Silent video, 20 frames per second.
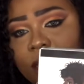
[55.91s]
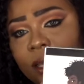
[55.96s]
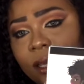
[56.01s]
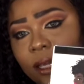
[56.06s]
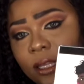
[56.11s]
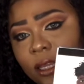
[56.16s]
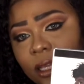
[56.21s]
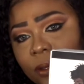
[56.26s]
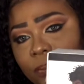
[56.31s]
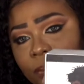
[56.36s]
I
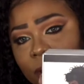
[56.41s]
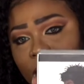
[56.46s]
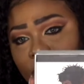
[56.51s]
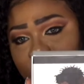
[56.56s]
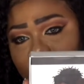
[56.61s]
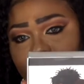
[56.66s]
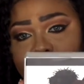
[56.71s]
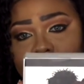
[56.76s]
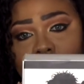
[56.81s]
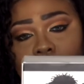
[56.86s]
think the
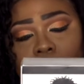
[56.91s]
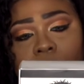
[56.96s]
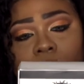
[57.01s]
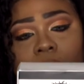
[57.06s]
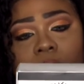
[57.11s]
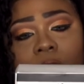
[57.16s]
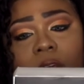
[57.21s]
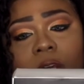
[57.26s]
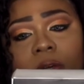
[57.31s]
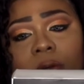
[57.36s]
box is super
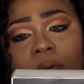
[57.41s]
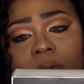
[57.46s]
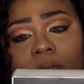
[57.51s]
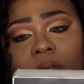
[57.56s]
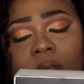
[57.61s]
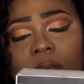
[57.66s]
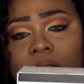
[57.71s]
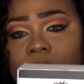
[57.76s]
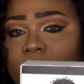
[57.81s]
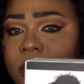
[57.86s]
cute,
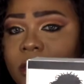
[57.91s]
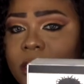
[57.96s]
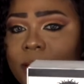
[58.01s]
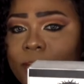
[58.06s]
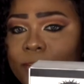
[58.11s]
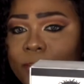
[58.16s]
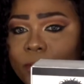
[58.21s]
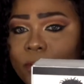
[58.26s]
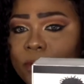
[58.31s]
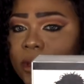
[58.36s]

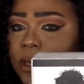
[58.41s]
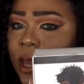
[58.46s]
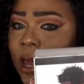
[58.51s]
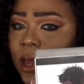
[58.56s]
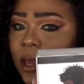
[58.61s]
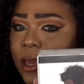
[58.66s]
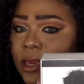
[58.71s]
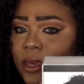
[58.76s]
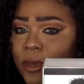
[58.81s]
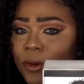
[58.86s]
simple
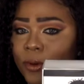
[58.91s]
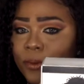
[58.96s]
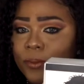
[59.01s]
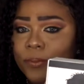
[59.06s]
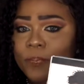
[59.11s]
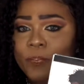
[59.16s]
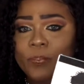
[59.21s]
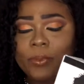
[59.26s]
yet cute.